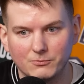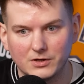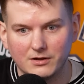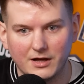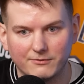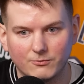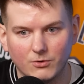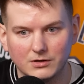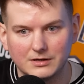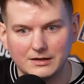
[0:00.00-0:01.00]
with a lot of
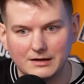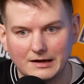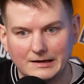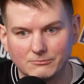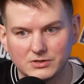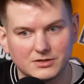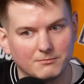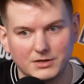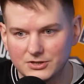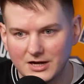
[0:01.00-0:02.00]
quality. And we
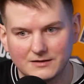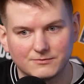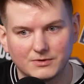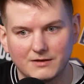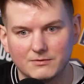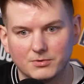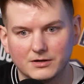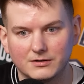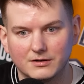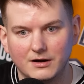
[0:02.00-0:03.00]
saw big shots from Kevin
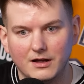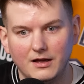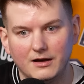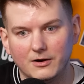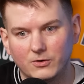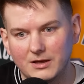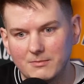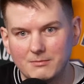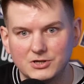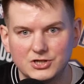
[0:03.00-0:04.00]
Punter. Okay,
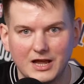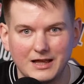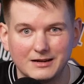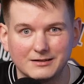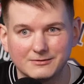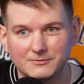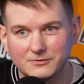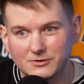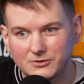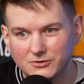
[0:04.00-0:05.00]
maybe Shane
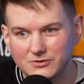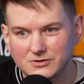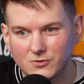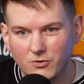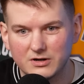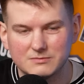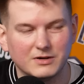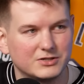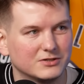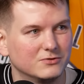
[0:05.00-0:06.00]
couldn't score as
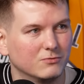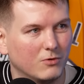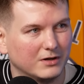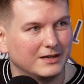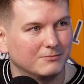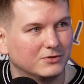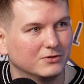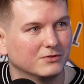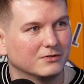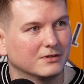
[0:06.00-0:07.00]
much as you want him
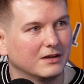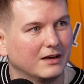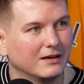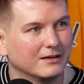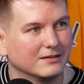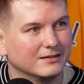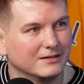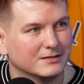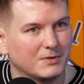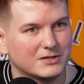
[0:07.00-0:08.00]
to,
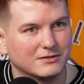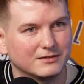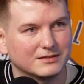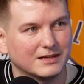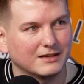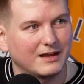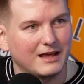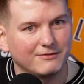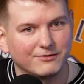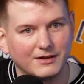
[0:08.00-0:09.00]
especially in the second
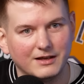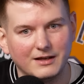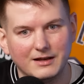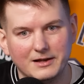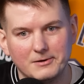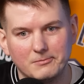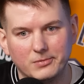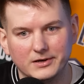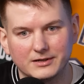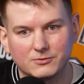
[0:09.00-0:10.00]
half.
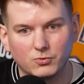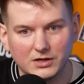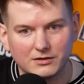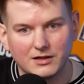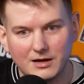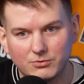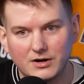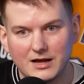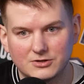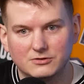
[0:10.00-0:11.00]
But Will
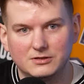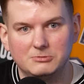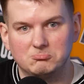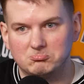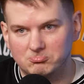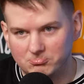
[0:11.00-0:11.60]
Clyburn actually